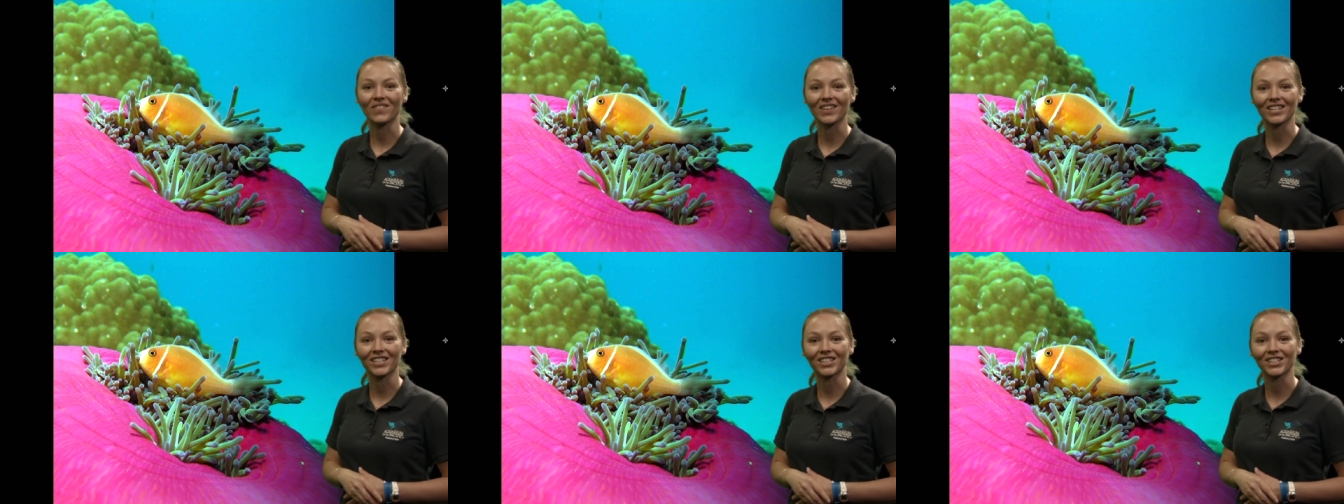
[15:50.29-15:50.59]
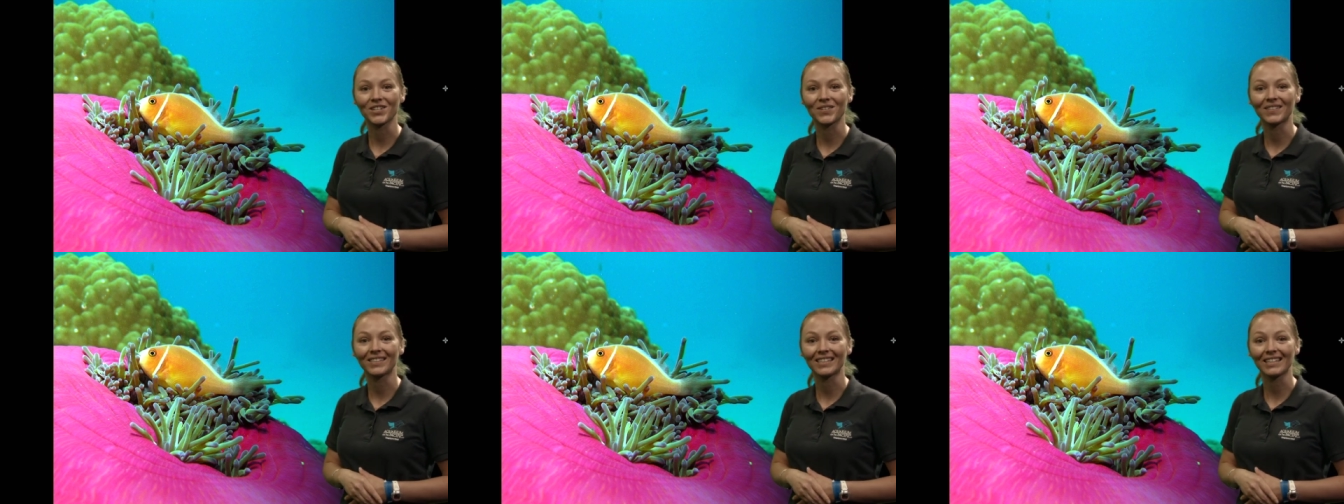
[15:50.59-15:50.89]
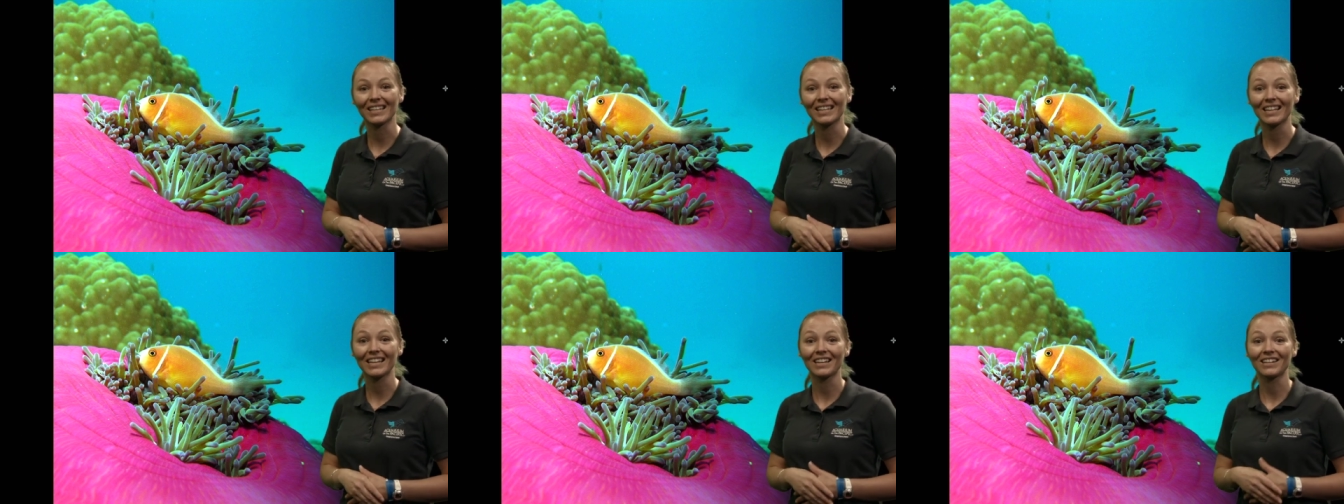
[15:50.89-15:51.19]
fish you
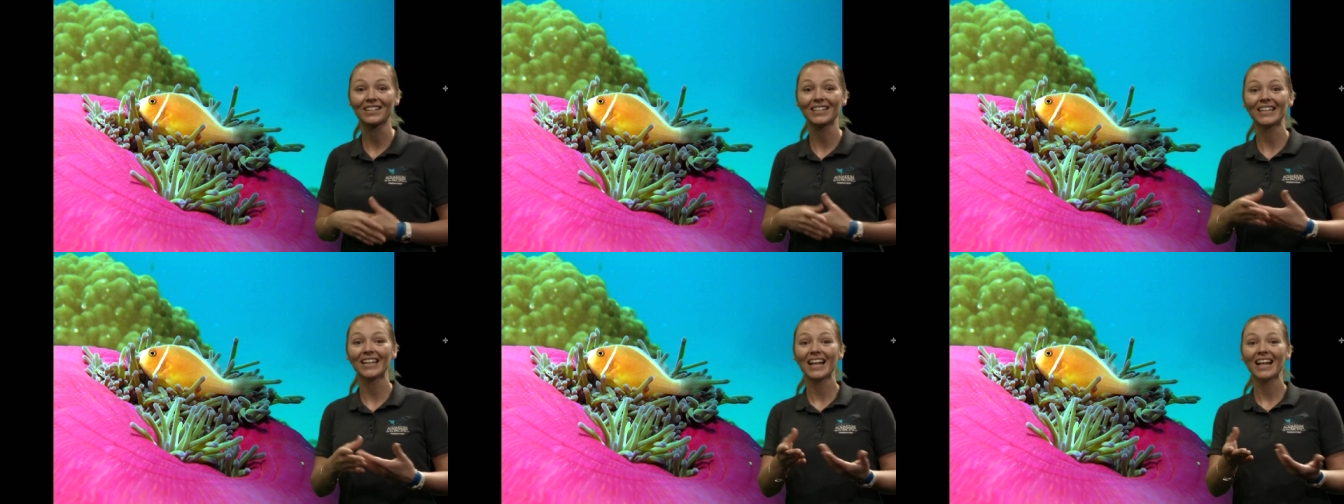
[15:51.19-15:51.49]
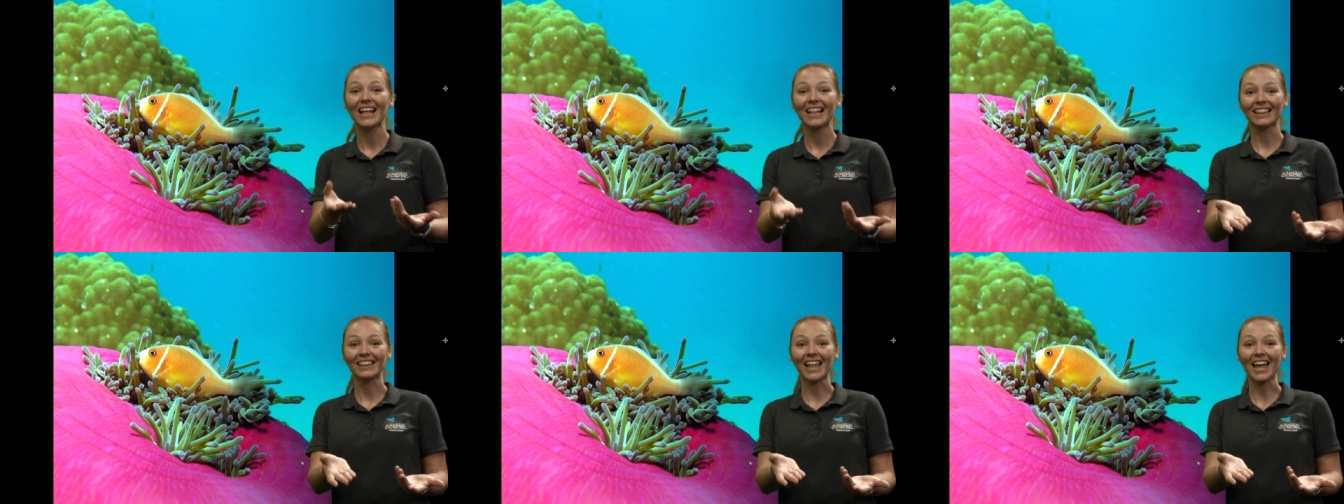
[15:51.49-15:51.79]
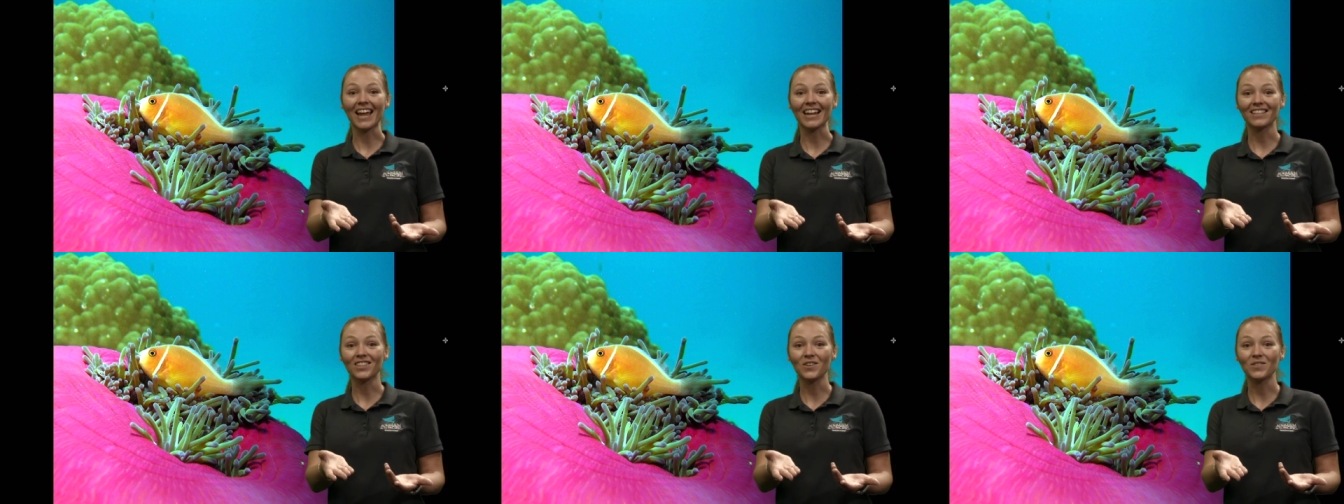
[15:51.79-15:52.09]
see here,
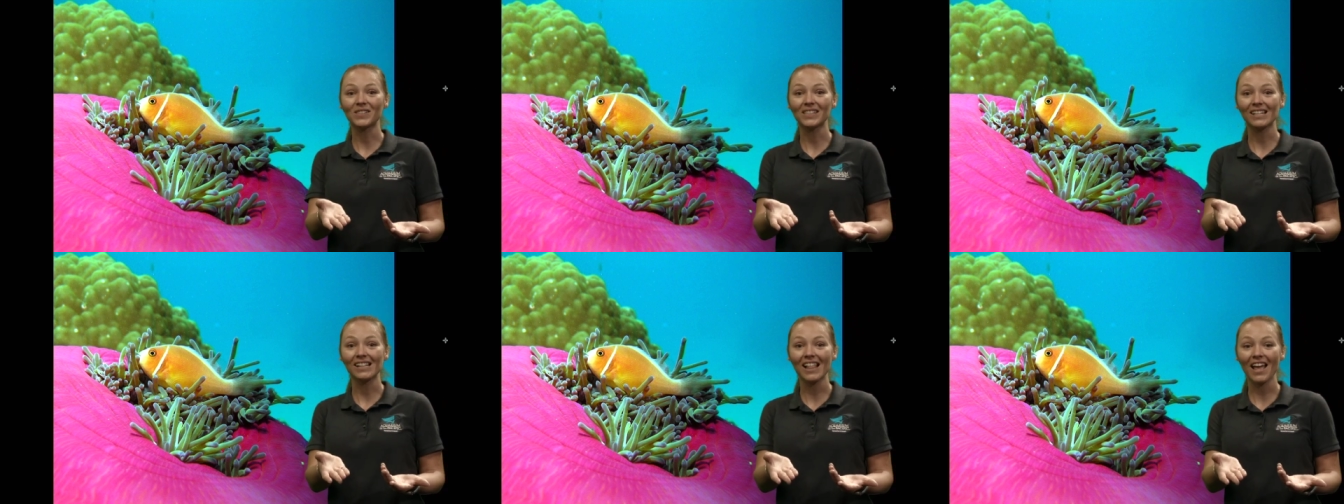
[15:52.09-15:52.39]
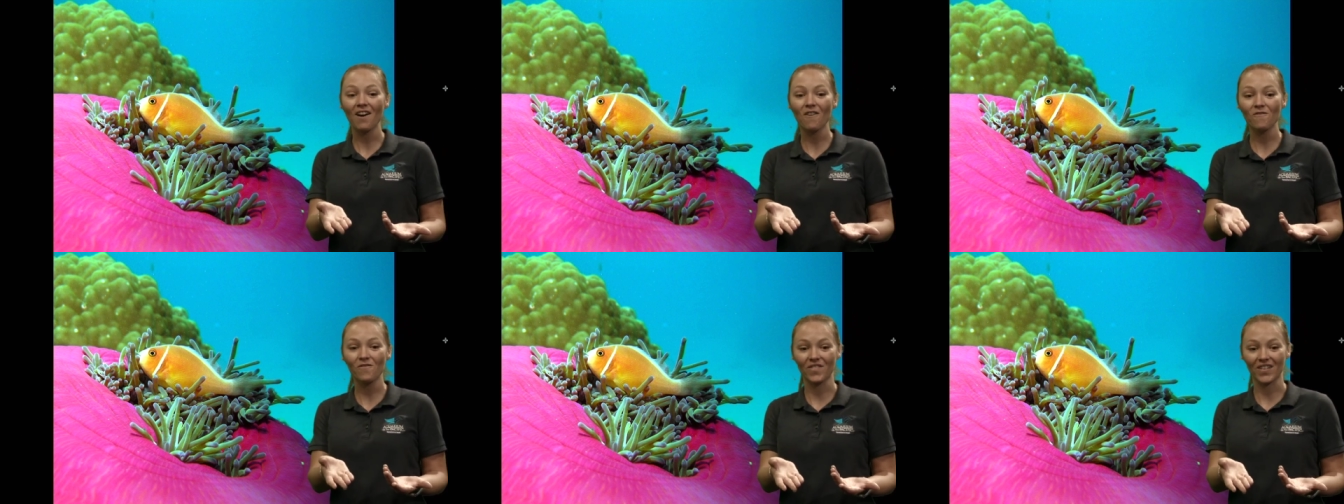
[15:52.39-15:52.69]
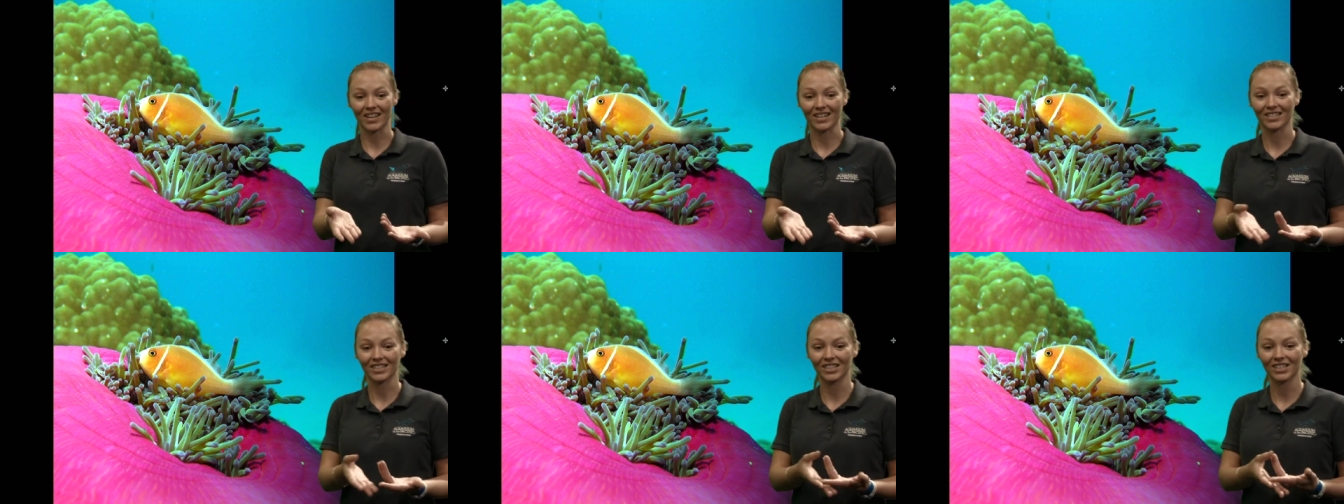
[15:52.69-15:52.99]
like those
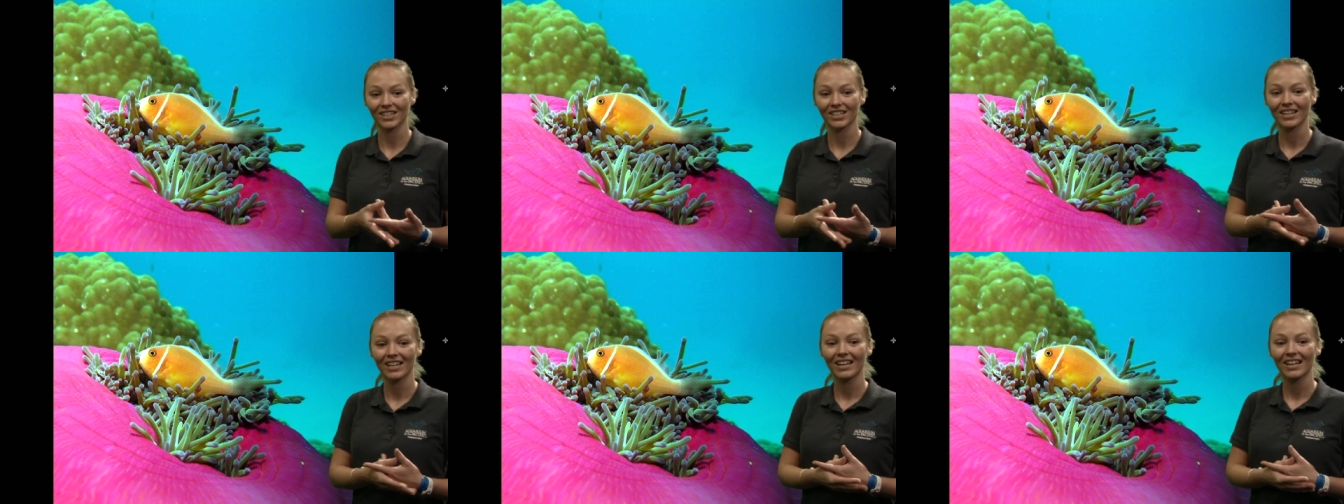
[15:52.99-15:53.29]
clownfish.